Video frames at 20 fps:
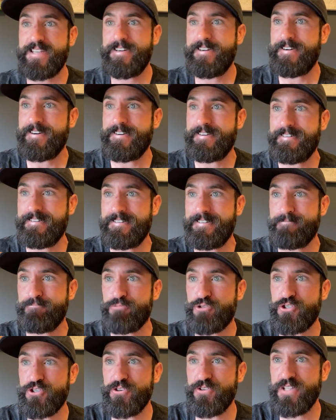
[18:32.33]

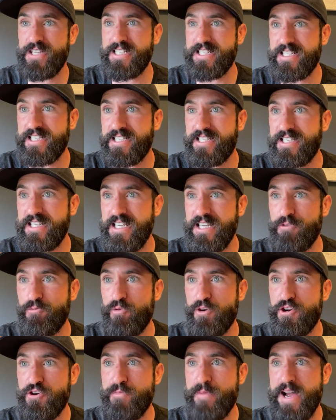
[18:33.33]
So let's see.
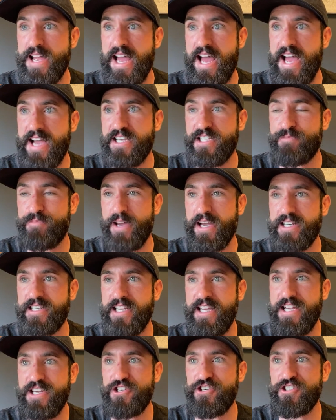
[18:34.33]
What are my
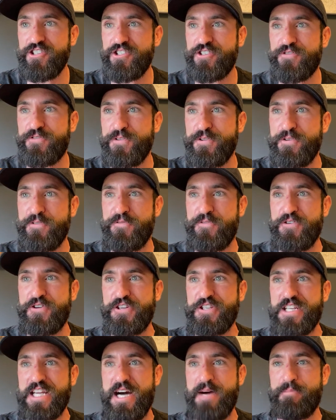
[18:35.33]
expectations for the
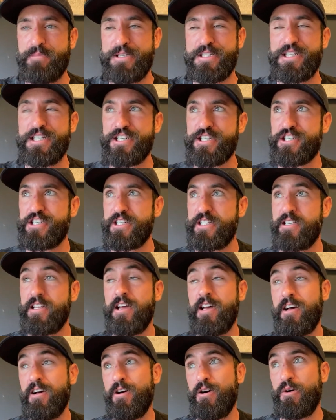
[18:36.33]
first competition?
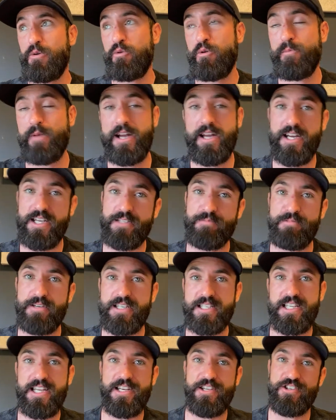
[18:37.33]
Well, my
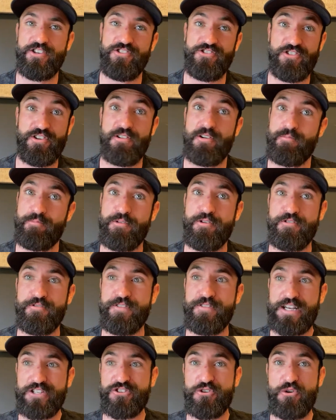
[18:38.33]
expectations are a
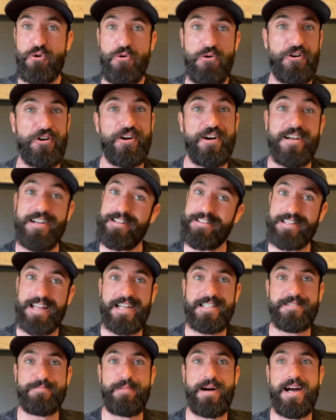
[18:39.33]
perfect score.
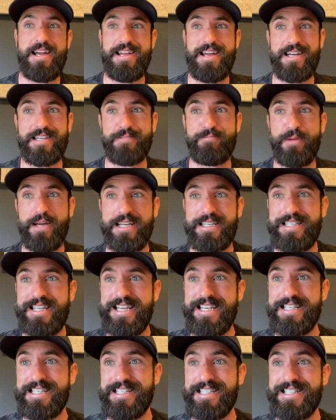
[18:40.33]
That's my
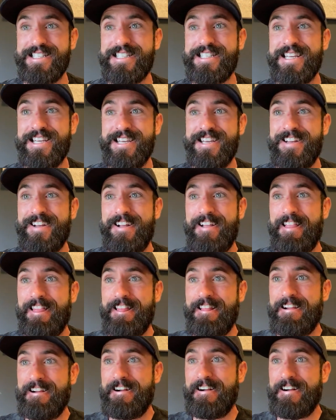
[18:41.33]
expectations.
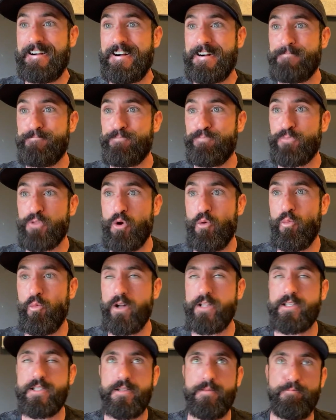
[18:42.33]

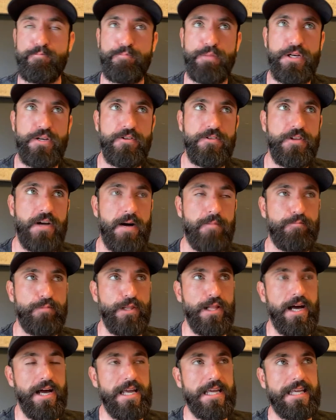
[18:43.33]
What's the buildup
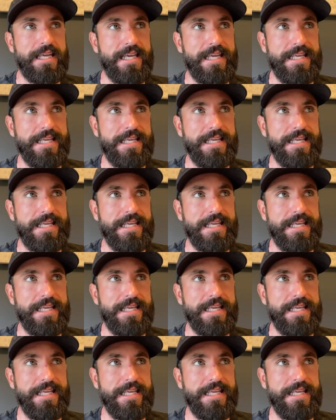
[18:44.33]
like?